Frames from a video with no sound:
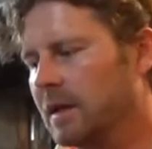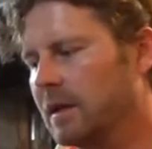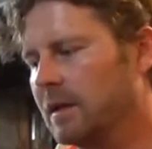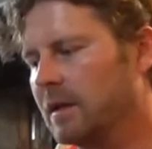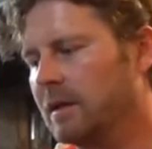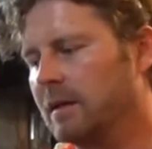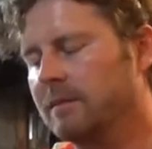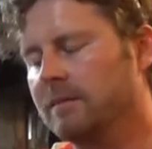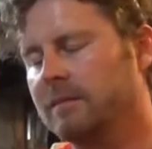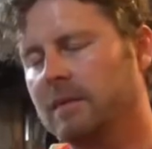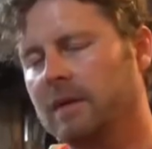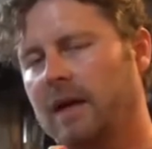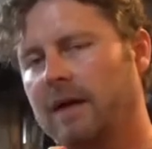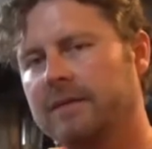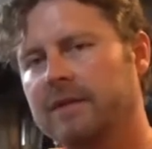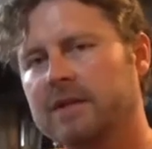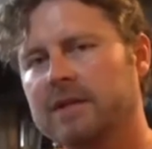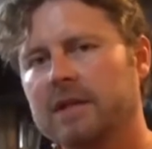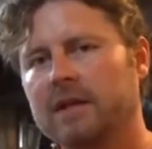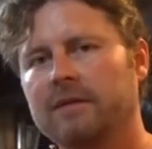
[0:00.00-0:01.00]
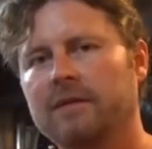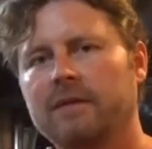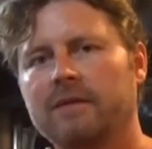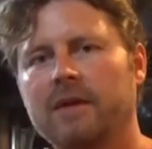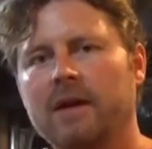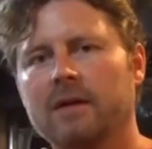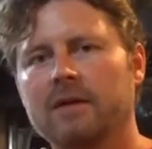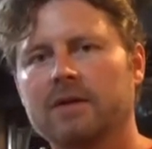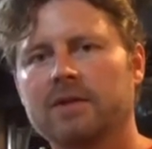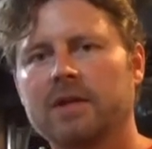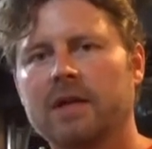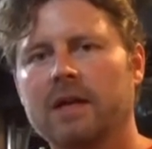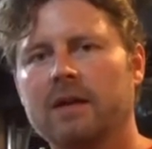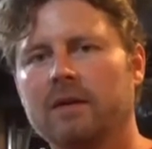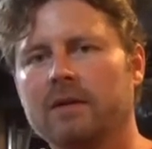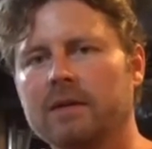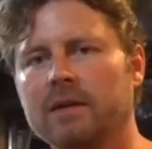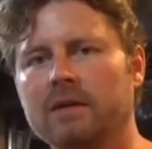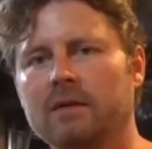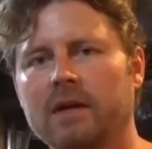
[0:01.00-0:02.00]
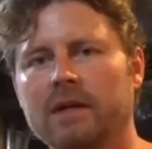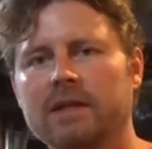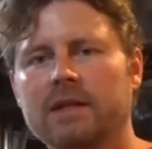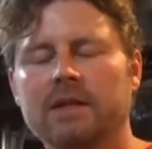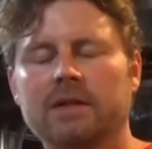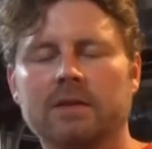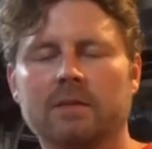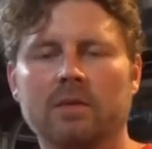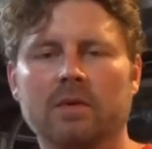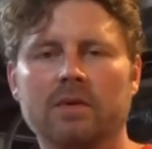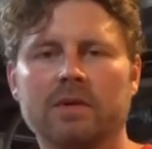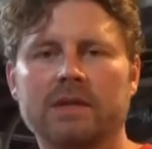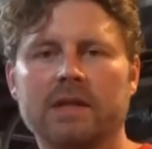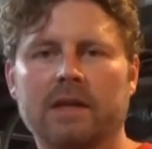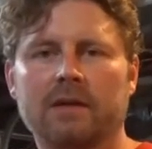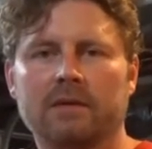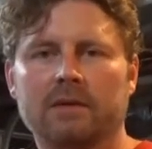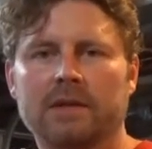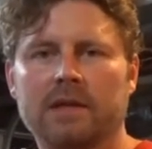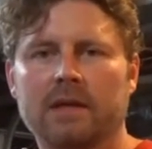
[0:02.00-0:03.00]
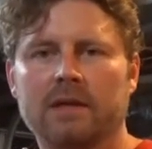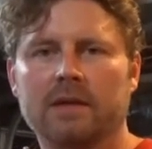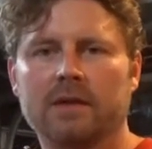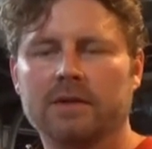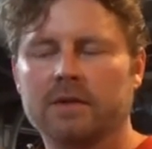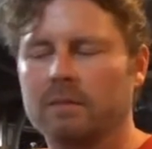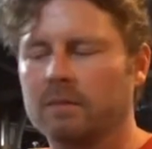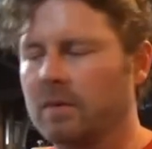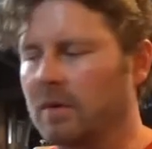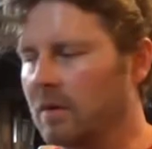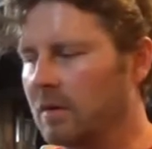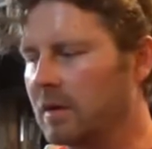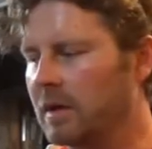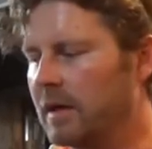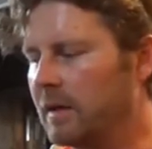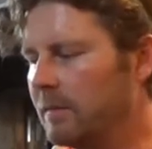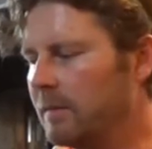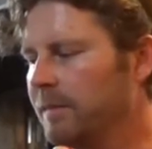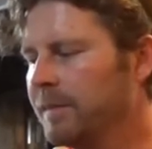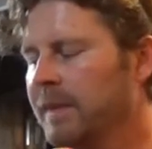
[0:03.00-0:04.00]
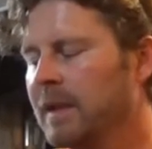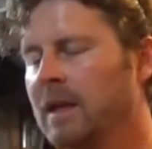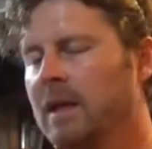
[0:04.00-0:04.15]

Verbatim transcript: Uh, obviously, if you follow the channel, you know I teach a motorcycle technician program.